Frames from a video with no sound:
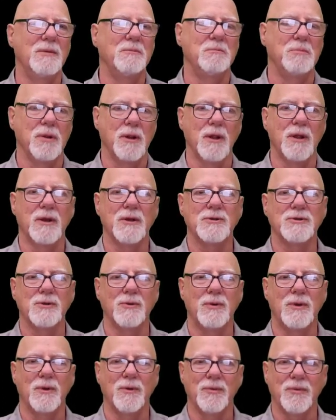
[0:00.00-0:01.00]
plus that
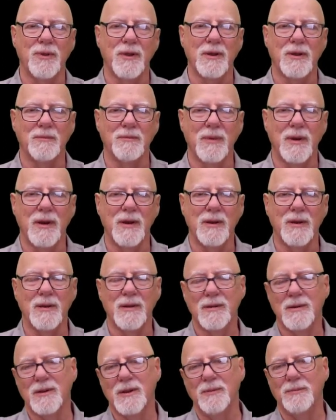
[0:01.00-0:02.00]
we don't think about
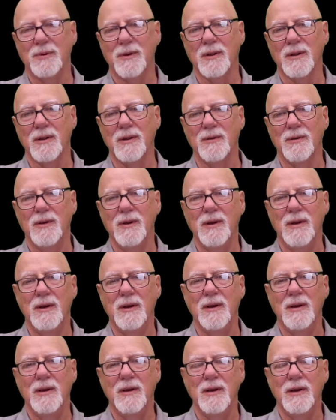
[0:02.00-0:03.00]
typically,
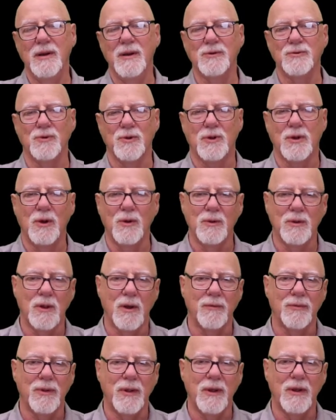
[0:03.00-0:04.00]
is we're cooling
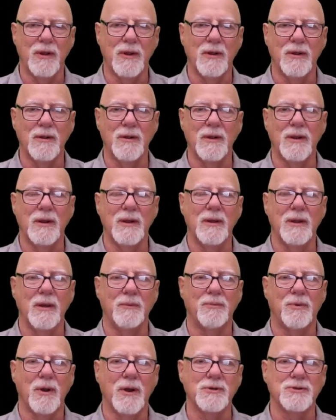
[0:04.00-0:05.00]
off the air, and
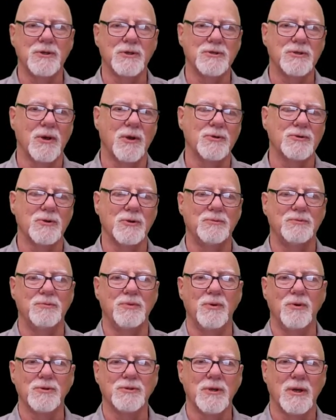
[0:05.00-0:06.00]
that process also
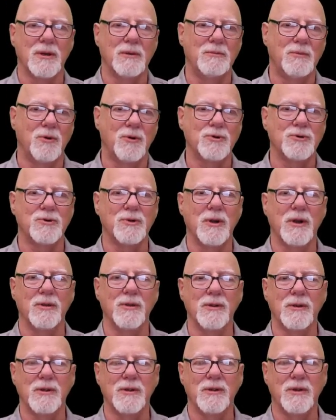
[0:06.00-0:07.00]
pulls a lot of moisture out of
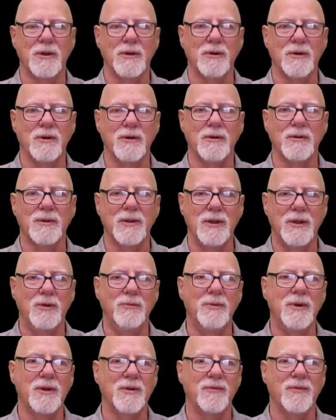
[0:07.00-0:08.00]
the interior,
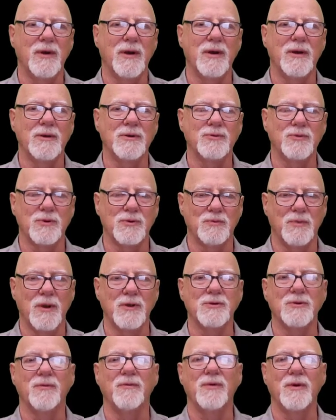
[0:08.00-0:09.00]
dehumidifies, which
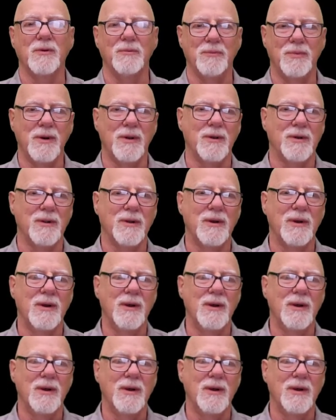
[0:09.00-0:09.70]
makes it feel better.